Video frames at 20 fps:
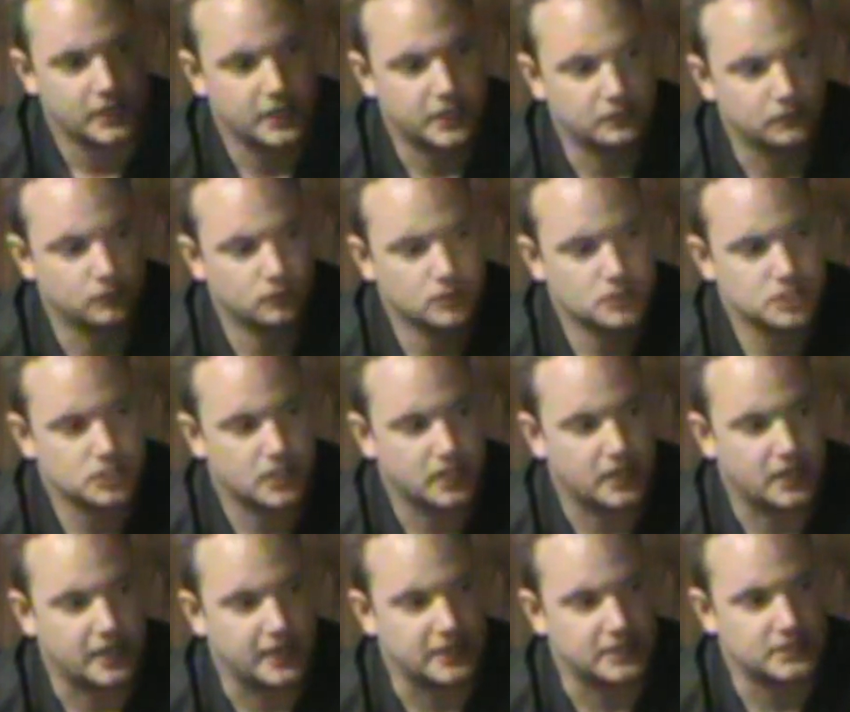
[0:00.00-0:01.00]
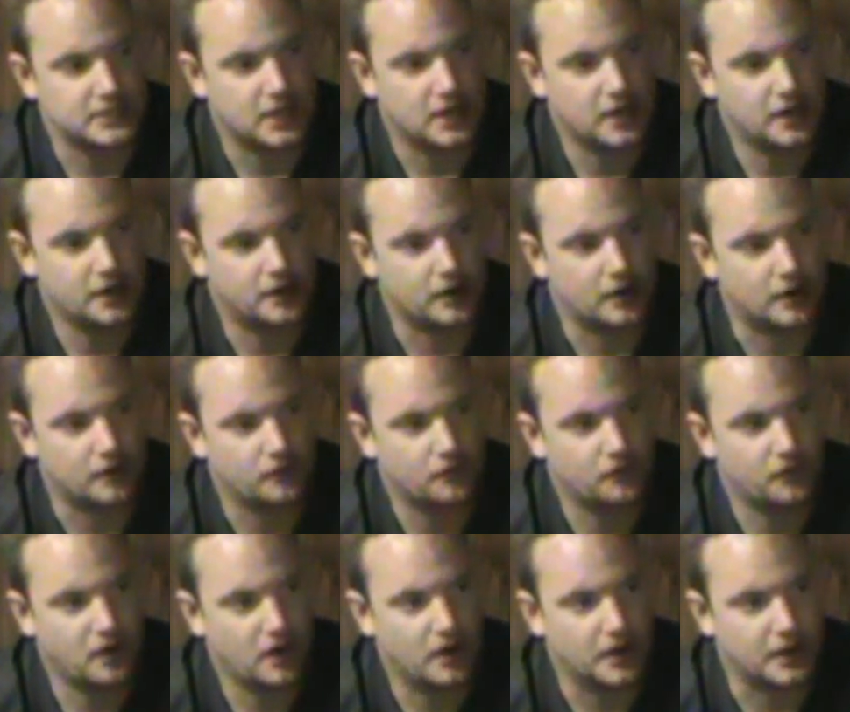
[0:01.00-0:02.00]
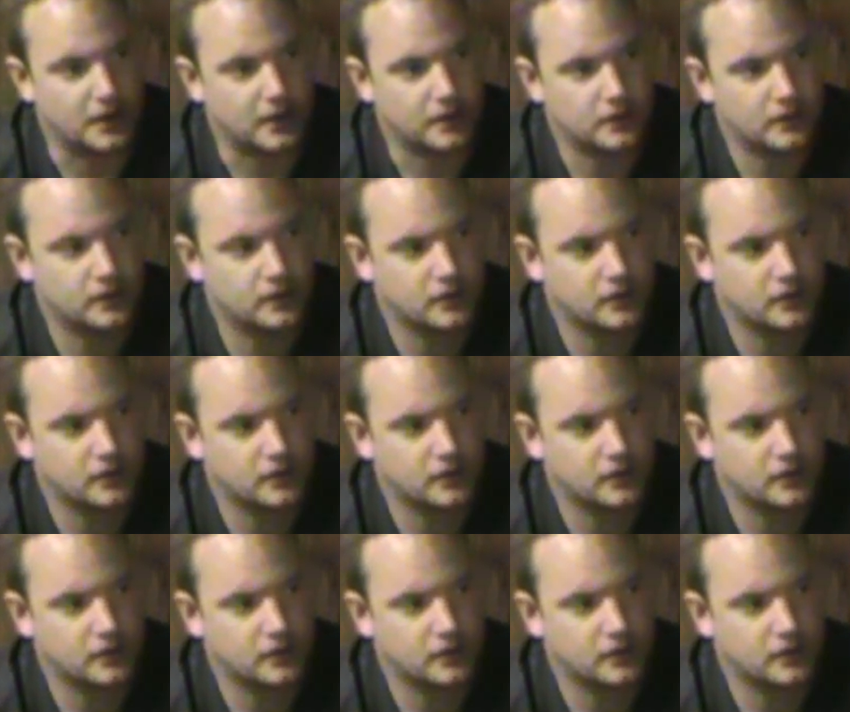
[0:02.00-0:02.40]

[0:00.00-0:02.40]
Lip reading: It looks like a ton of fun.